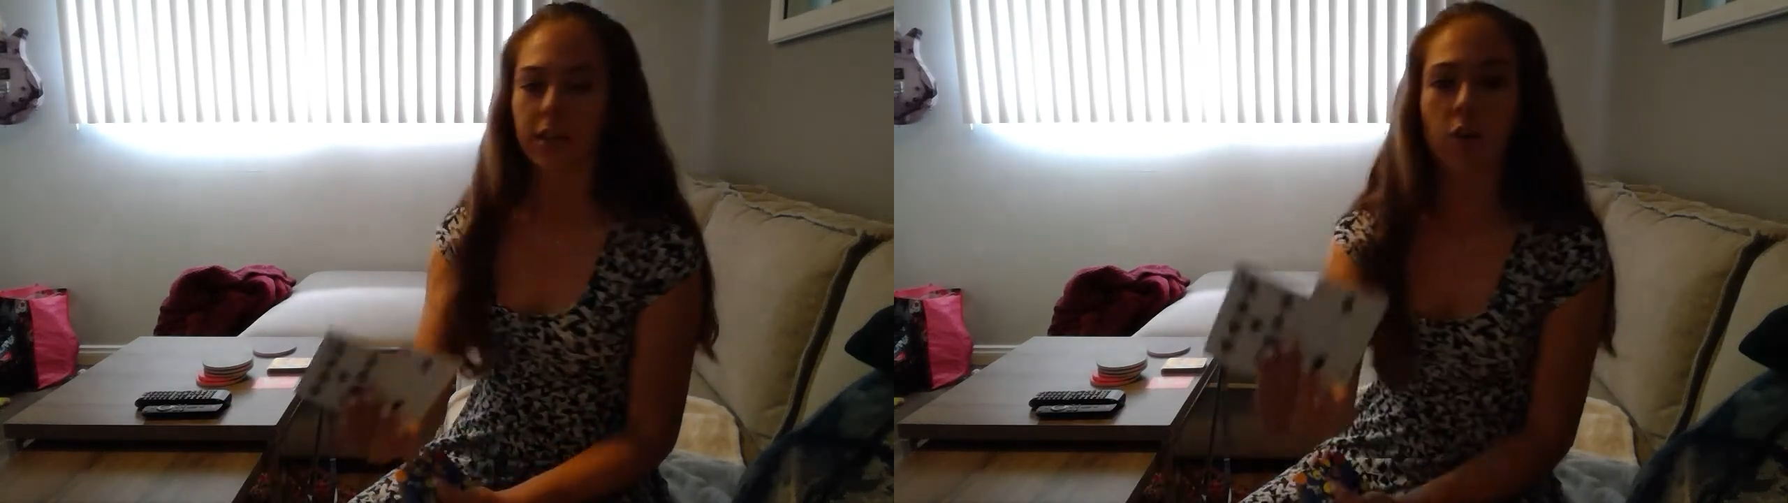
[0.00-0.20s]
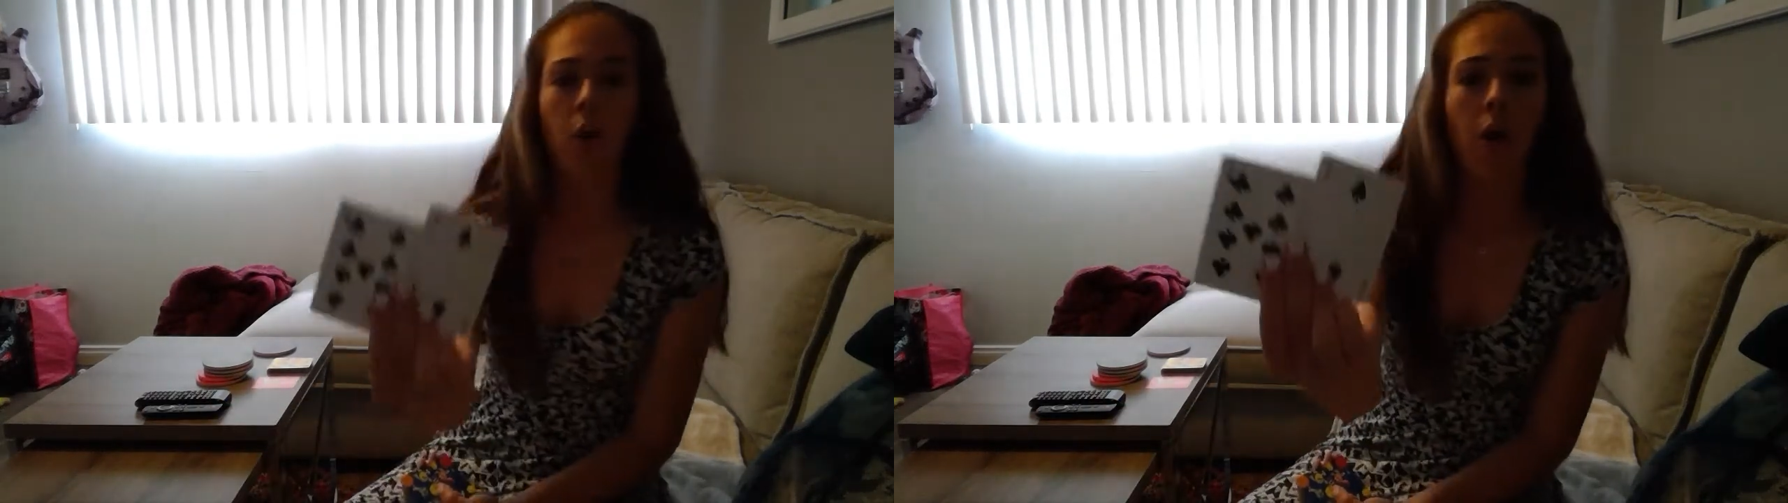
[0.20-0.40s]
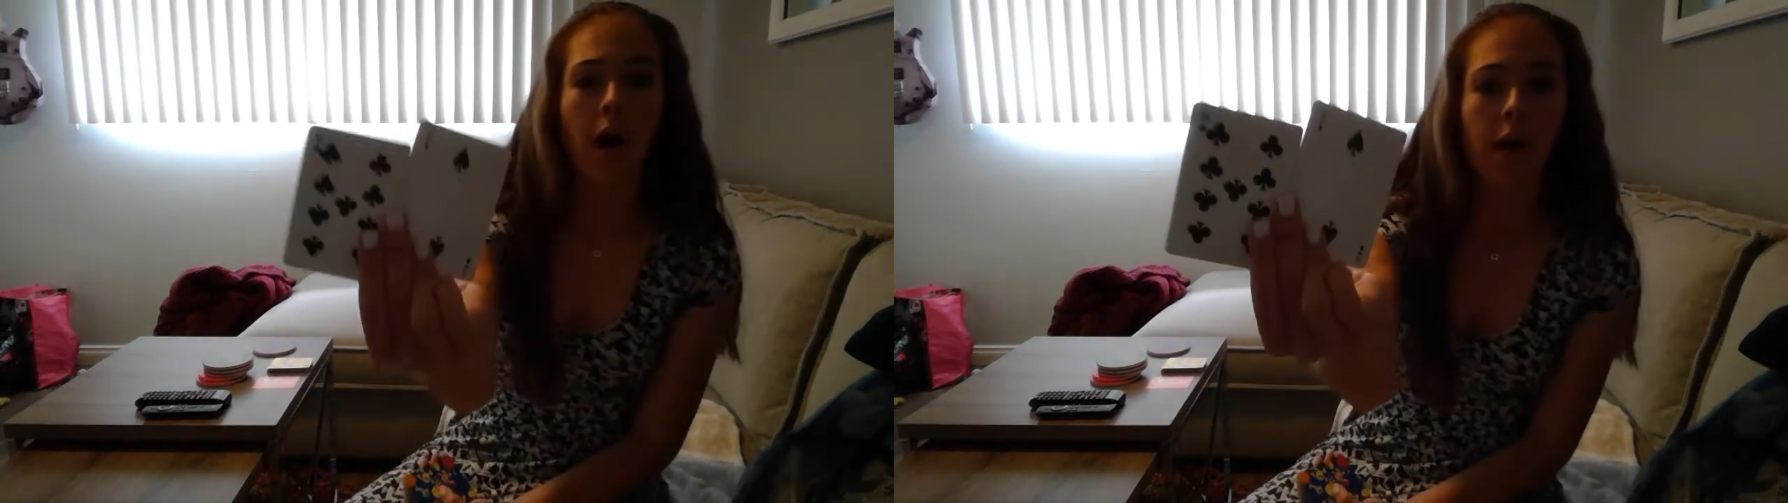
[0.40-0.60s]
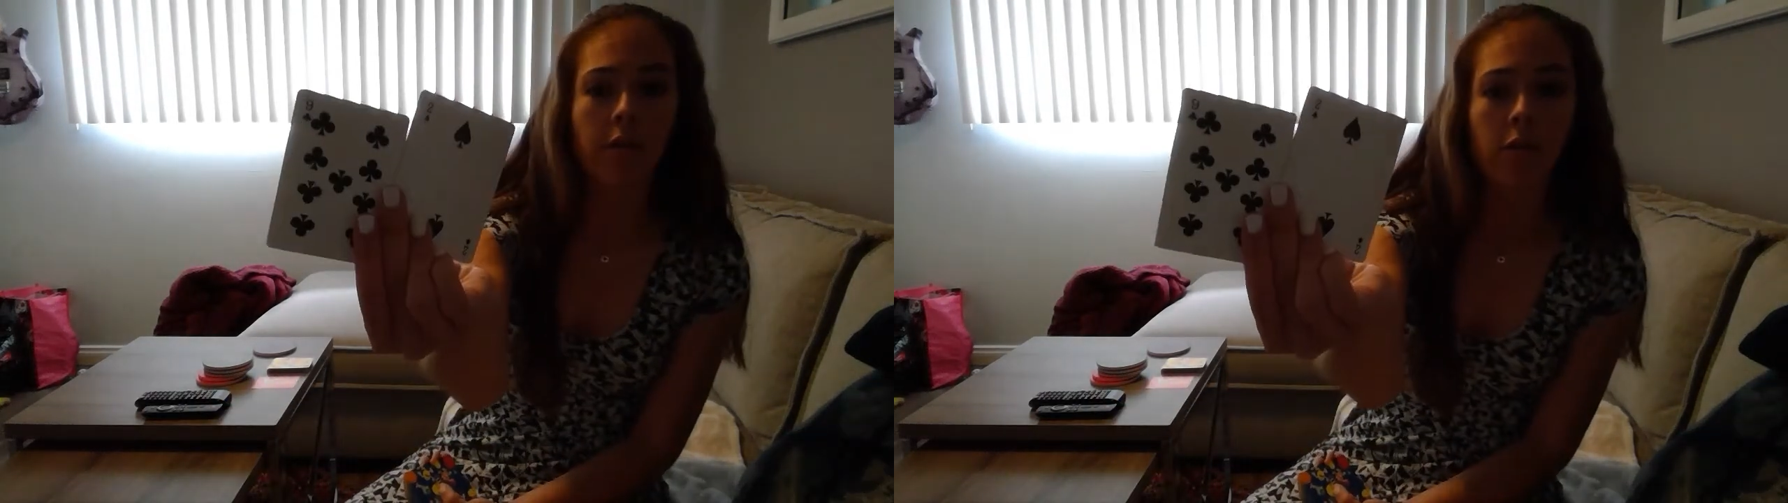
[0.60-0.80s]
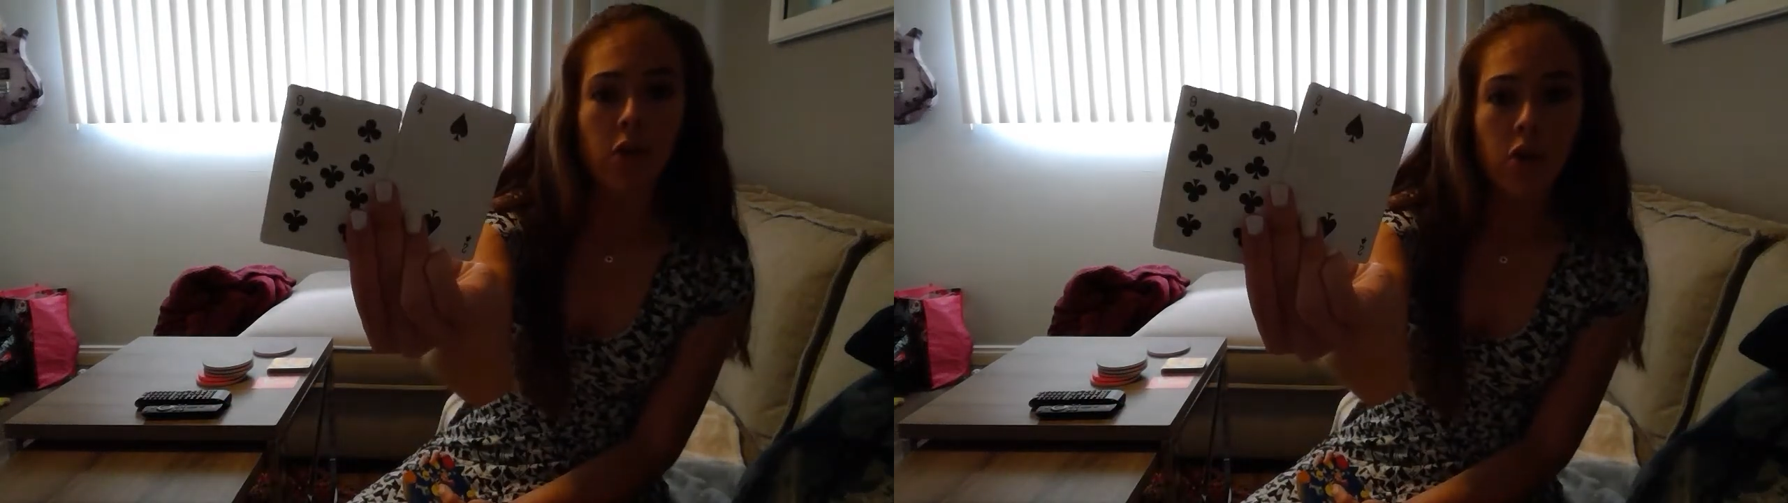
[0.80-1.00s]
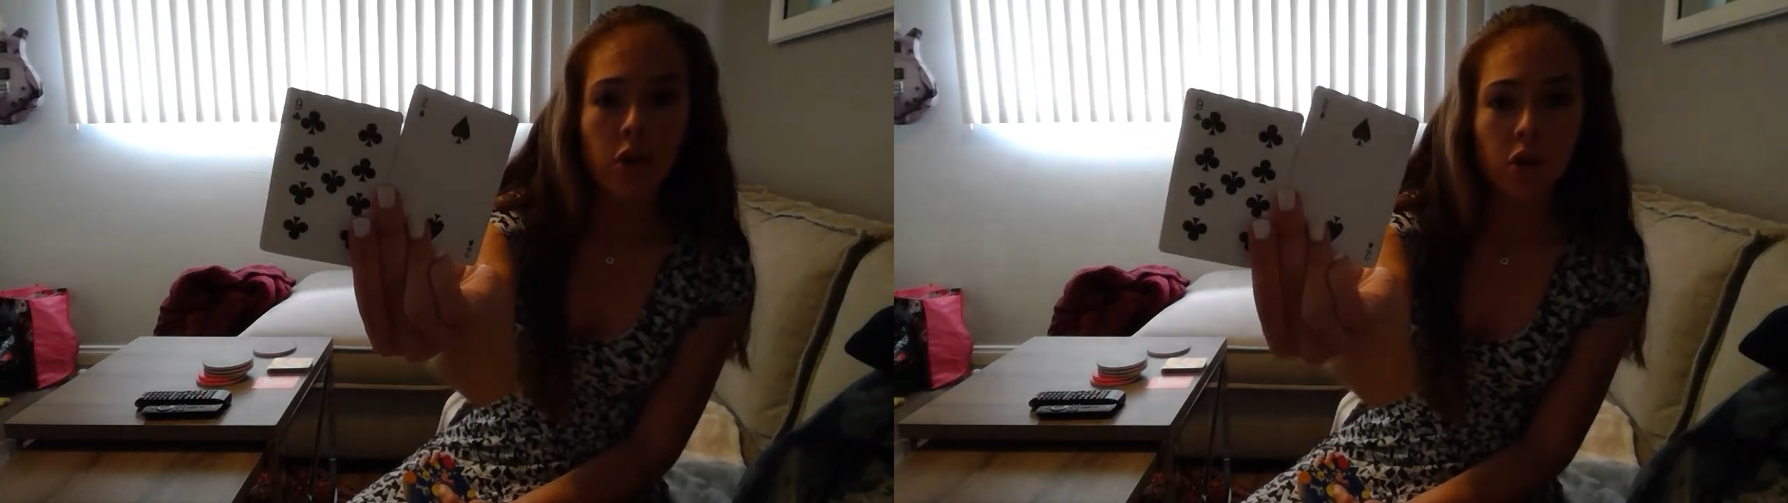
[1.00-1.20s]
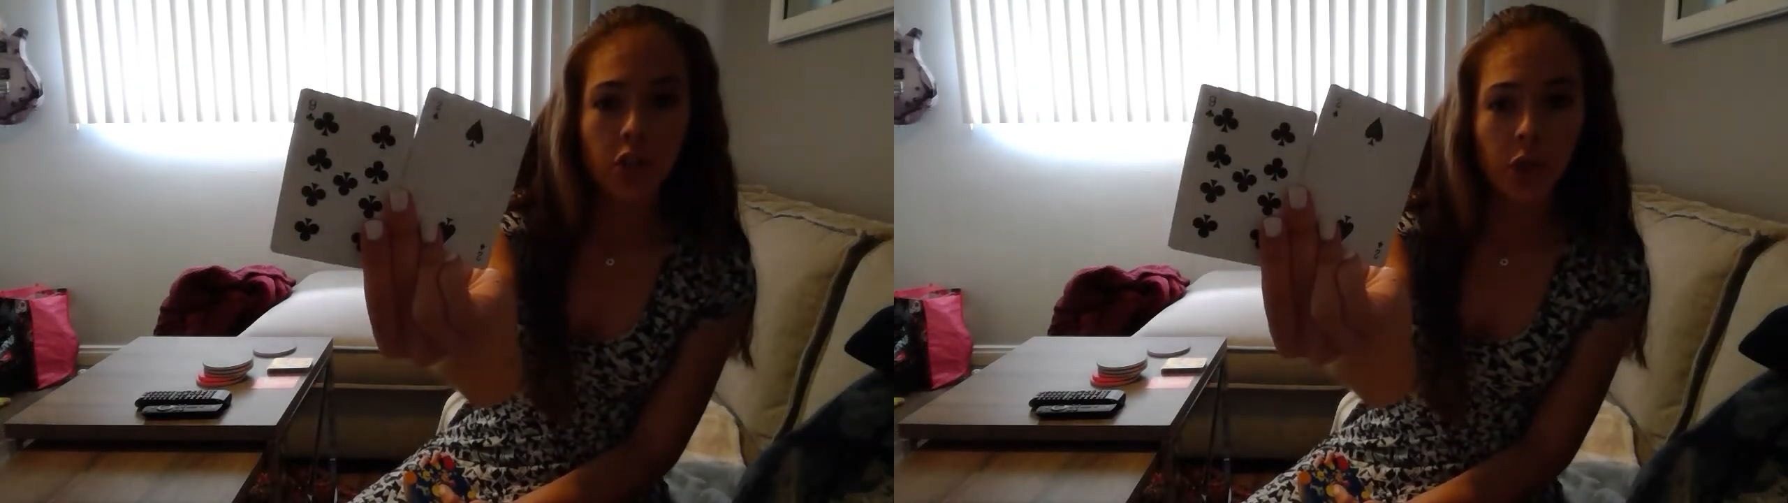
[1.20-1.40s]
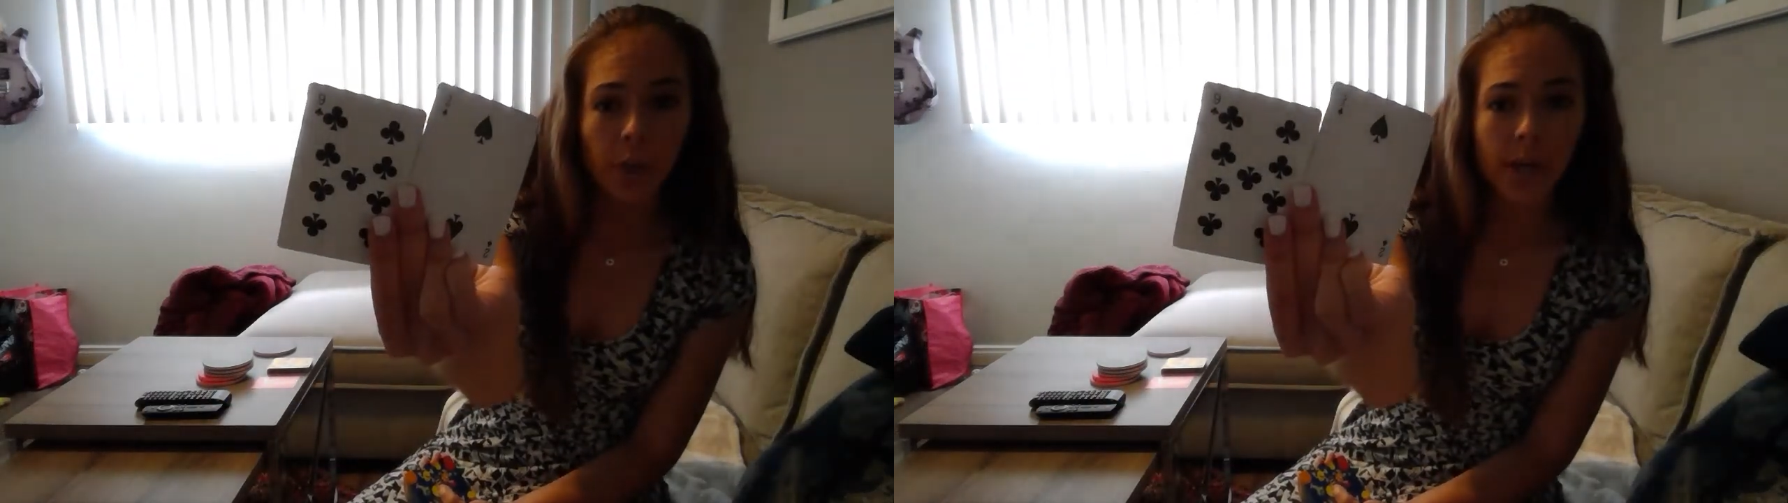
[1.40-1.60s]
So I'll have 2